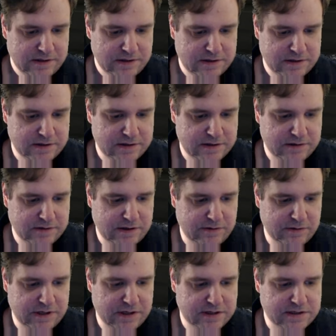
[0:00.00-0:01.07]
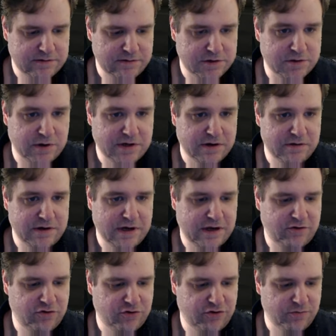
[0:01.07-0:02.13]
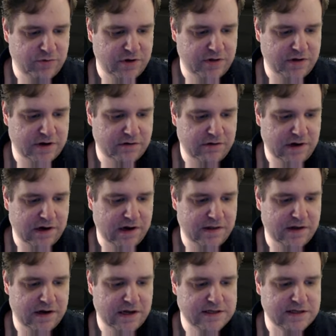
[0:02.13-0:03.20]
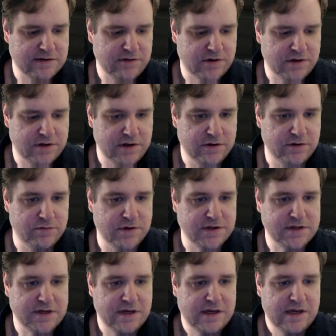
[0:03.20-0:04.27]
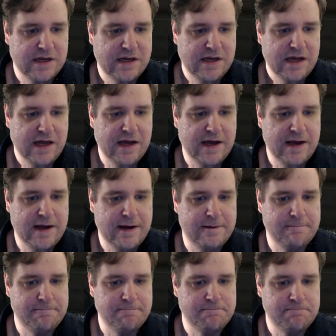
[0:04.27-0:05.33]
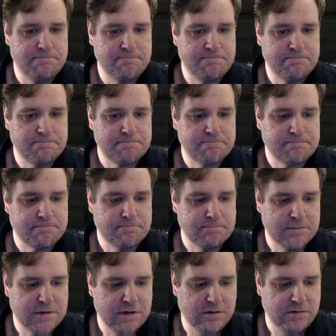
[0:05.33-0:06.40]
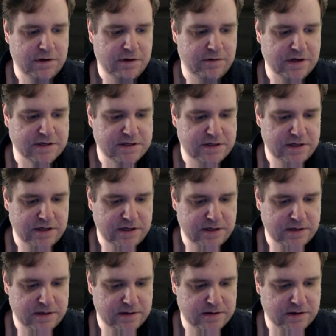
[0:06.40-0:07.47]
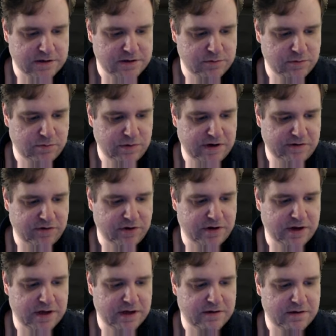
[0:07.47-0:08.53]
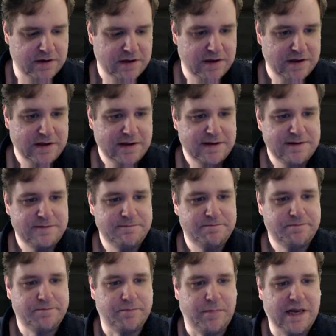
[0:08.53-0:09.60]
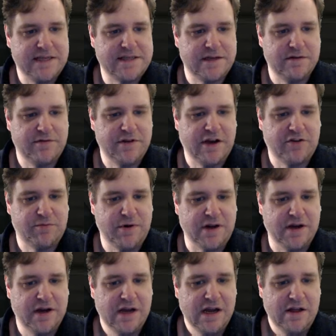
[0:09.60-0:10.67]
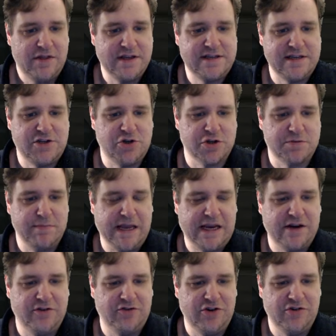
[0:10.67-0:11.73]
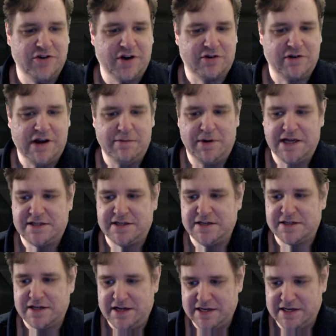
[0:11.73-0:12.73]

So anyway, that's a lot. So I don't... Yeah, Judge Unworthy, I don't really like that. Let's have a look at the other ones. Um, oh no, that's the, that's the one we're never going to get. Blessing of the Ashbringer. This is just making us use our greater blessings.